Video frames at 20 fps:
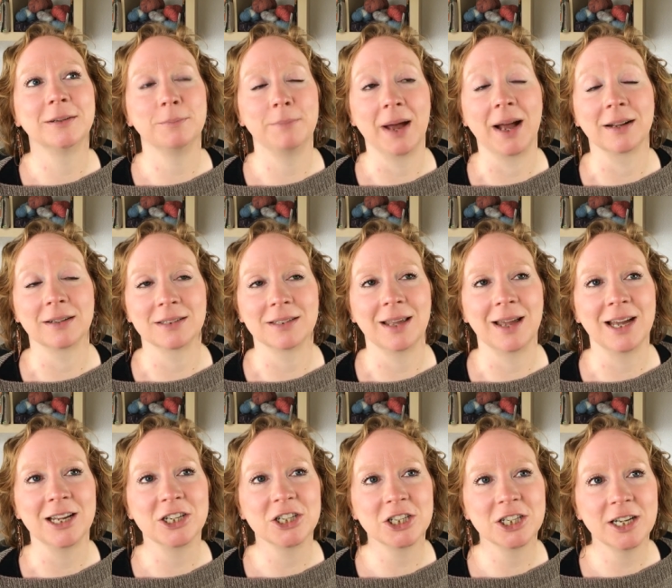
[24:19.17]

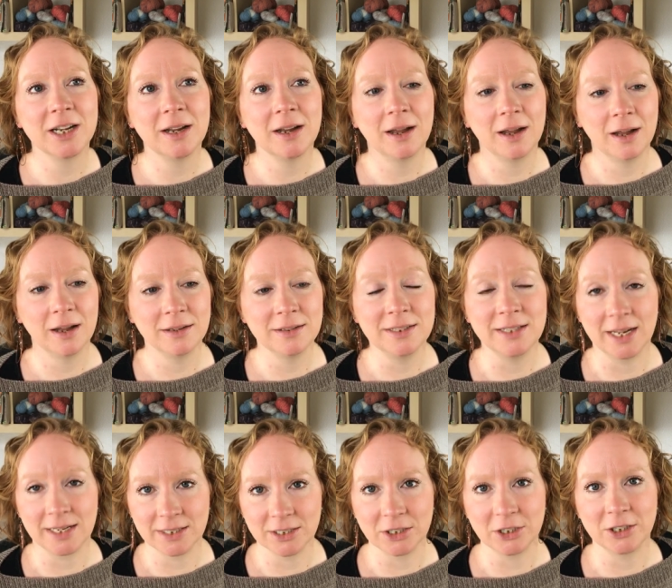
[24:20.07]
backslash
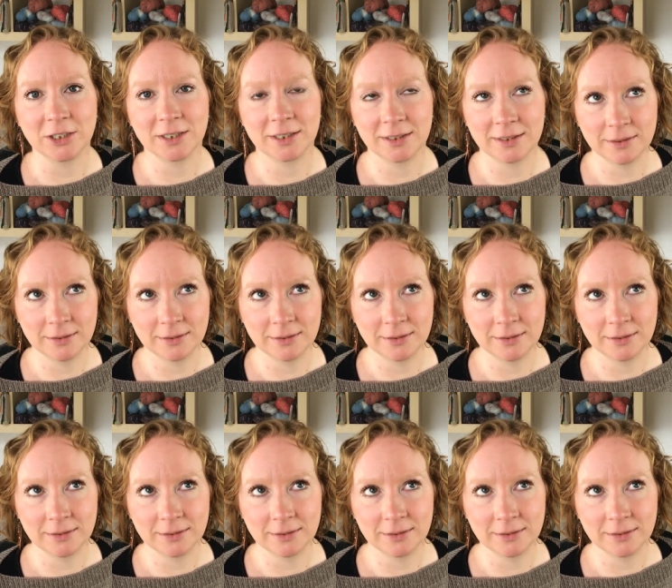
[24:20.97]
desert